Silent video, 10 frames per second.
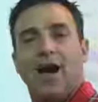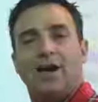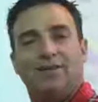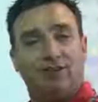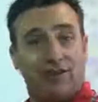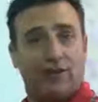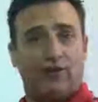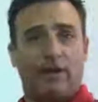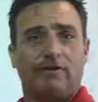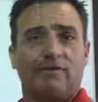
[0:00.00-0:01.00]
Hi, this is Nick
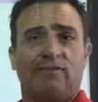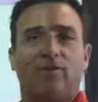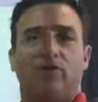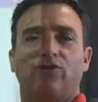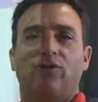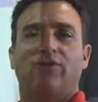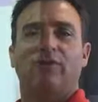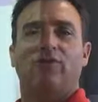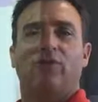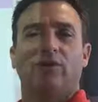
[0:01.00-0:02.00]
Tracus from Florence
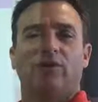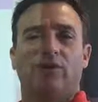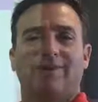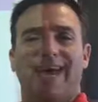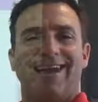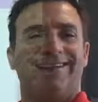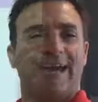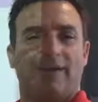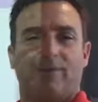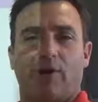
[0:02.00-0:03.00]
Unified School District's Ed
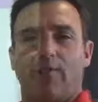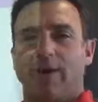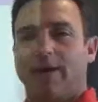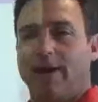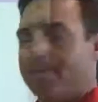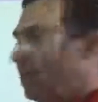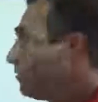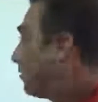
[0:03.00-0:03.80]
Tech Department, and I'm here